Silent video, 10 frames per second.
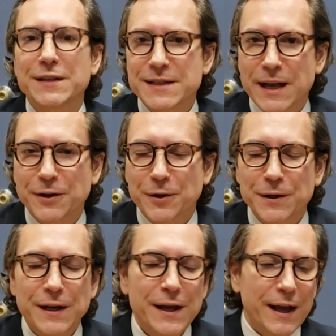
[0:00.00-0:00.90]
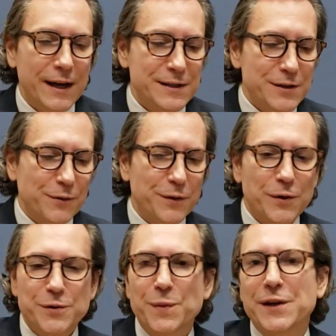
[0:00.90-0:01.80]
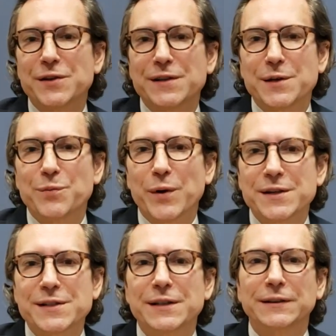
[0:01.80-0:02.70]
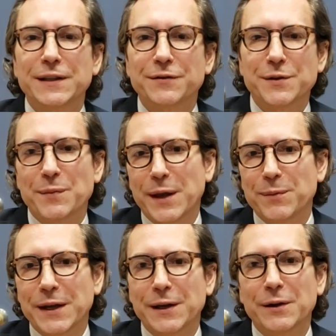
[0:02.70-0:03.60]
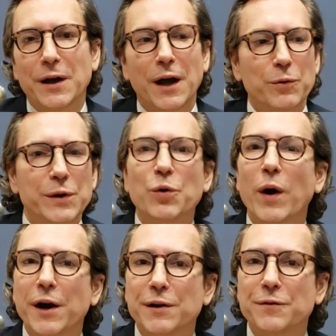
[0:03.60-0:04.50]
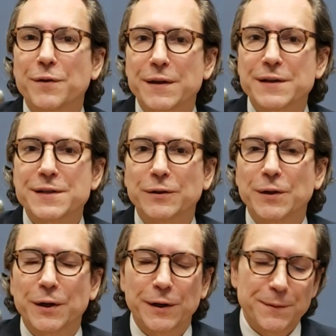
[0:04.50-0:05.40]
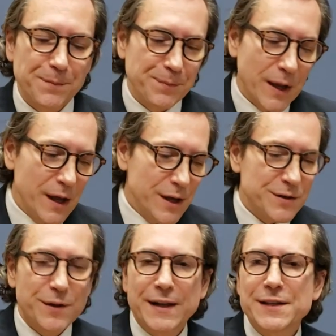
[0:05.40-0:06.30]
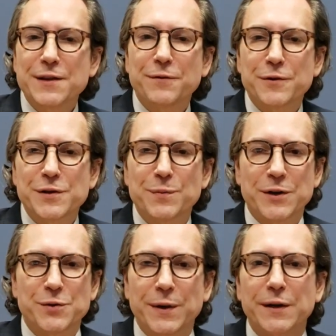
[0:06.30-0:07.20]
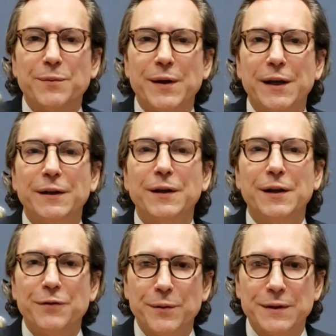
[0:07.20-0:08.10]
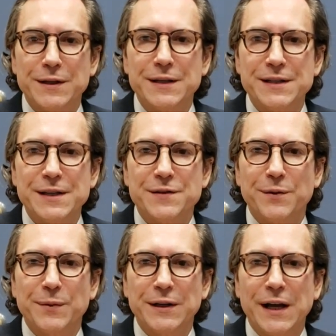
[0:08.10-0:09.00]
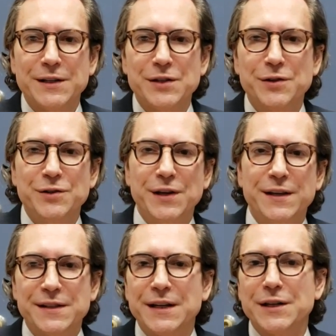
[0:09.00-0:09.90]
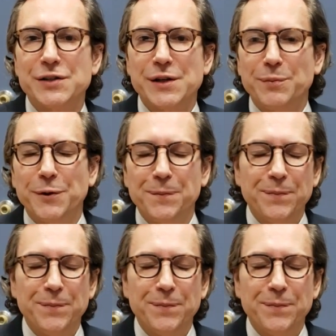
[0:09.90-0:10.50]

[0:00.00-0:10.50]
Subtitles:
centered. And so for those patients, a breast lift may be required for things to look good. So that's the first measurement, being from the distance from the notch in your chest to each nipple.